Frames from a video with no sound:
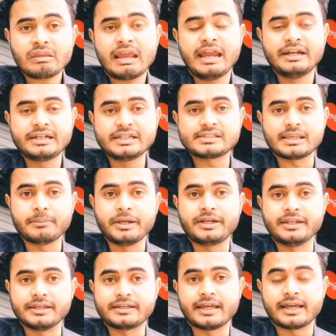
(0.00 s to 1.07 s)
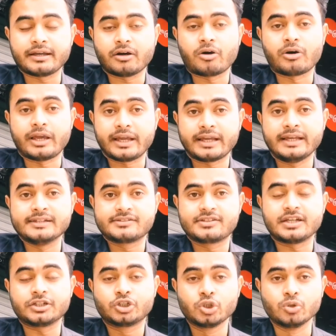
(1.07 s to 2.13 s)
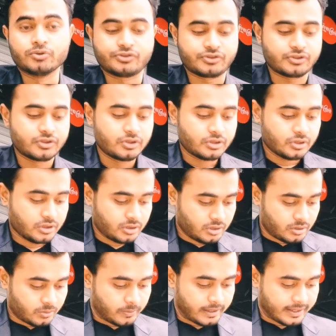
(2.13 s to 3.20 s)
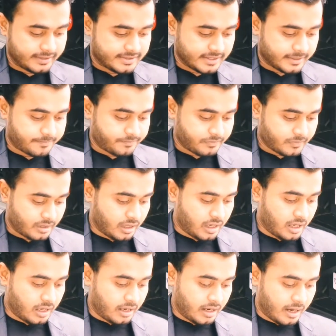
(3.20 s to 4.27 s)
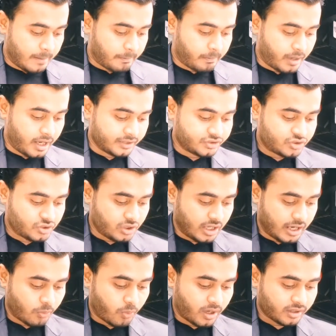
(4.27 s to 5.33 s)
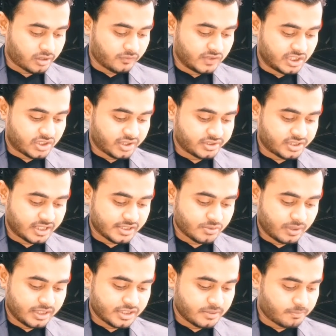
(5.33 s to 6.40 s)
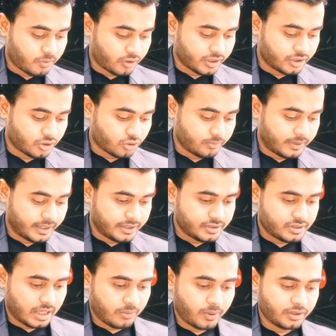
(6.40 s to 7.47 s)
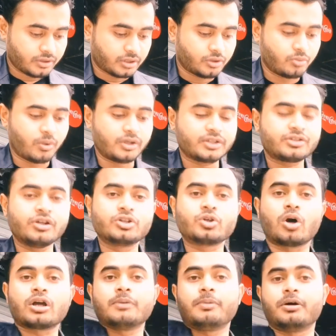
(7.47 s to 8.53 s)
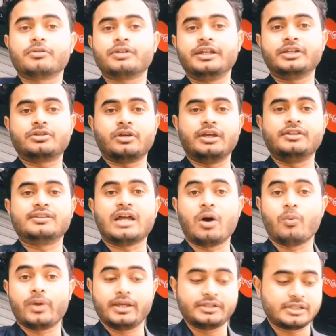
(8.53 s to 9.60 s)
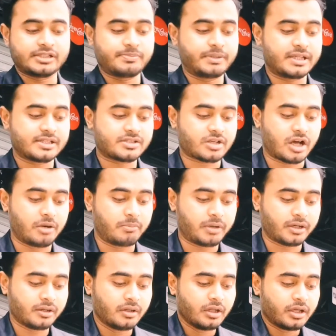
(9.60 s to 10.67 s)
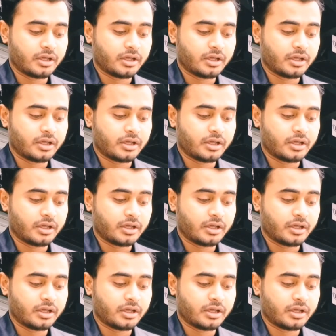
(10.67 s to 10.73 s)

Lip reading: anti-Semitic or against the Jews. A work of literature as well as important document. I don't want to actually talk about it in that way, just because Karl Marx,